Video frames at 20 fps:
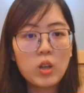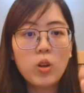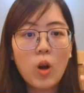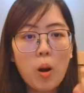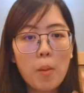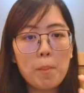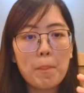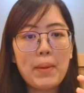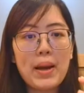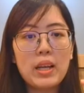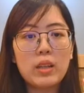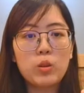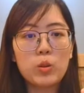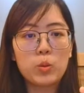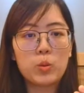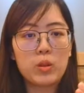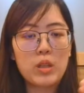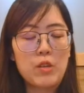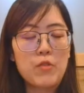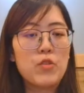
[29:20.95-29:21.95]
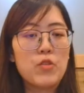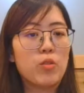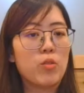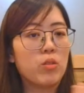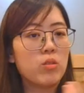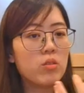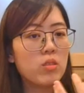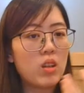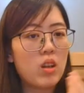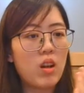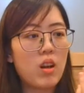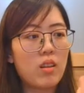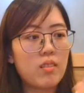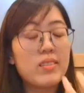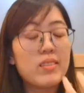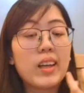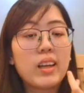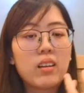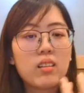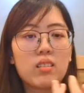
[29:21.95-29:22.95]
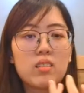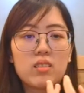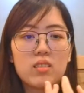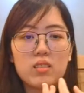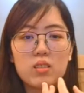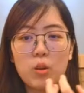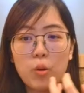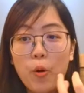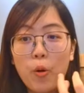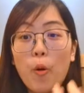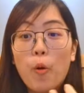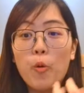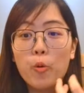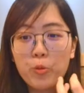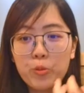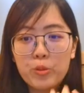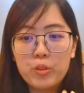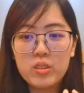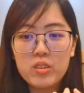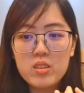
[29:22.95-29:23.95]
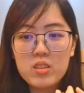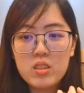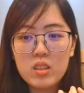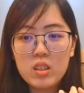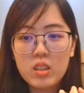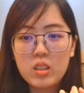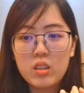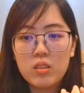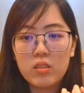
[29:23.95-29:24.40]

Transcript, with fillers: compared to if you take a whole fruits.